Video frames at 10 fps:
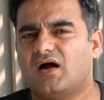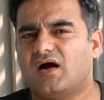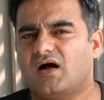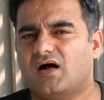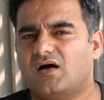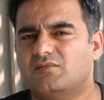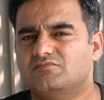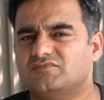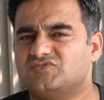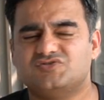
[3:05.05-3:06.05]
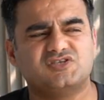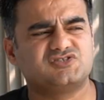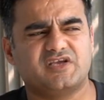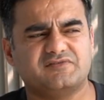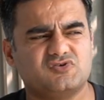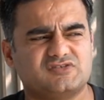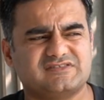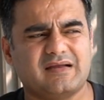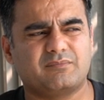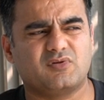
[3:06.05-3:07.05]
To just give you an
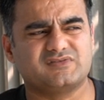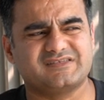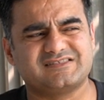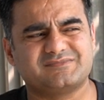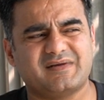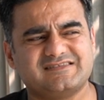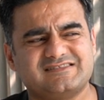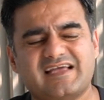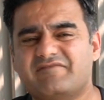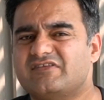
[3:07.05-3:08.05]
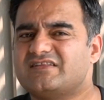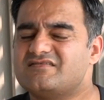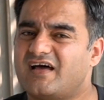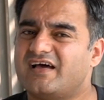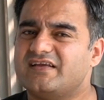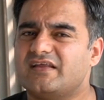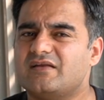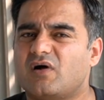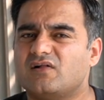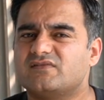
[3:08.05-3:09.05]
example, this is my 7th night in
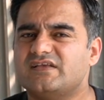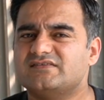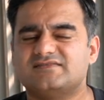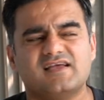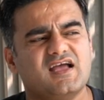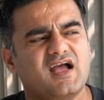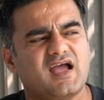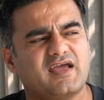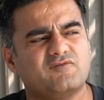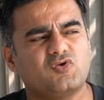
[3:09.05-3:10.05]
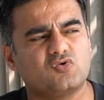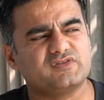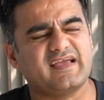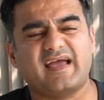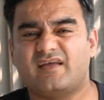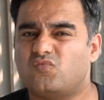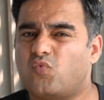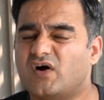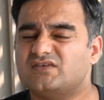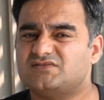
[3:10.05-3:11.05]
Maldives, and we only had
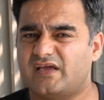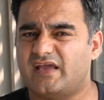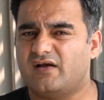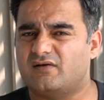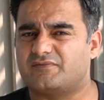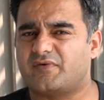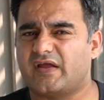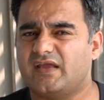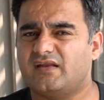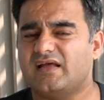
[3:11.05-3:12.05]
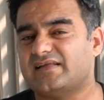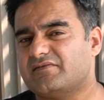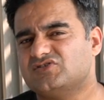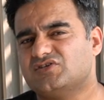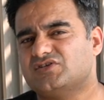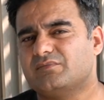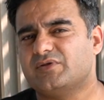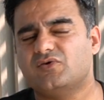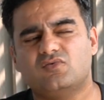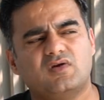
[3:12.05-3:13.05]
1 day of rain, and that was in
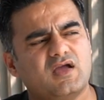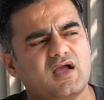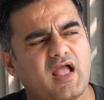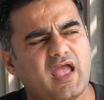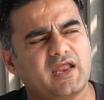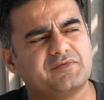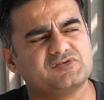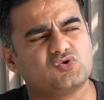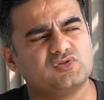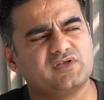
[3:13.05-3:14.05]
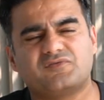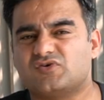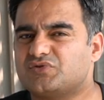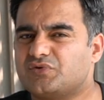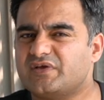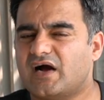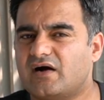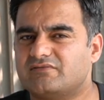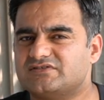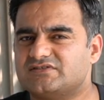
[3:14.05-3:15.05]
W, and it was only for 3
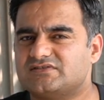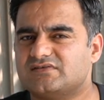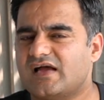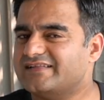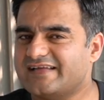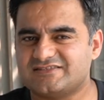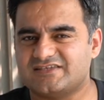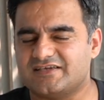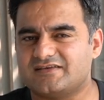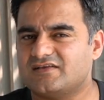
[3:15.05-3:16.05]
hours, and that's it.